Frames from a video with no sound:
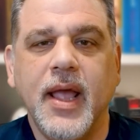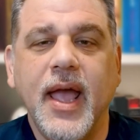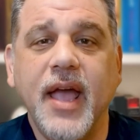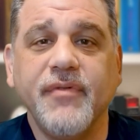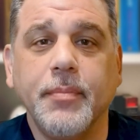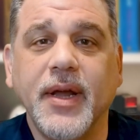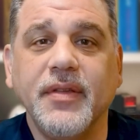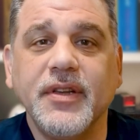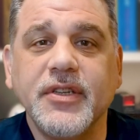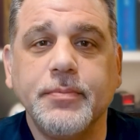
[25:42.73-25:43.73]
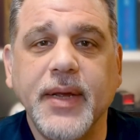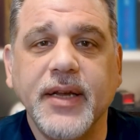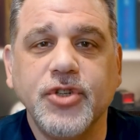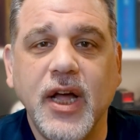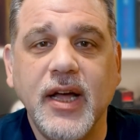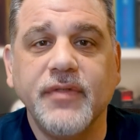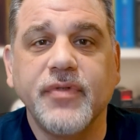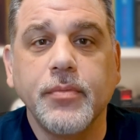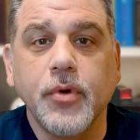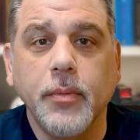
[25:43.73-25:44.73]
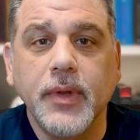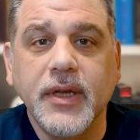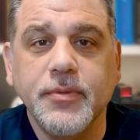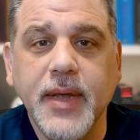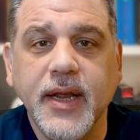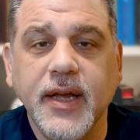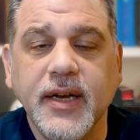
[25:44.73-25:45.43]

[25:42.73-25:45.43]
Hey everybody, this is Big John from Grumblings Media,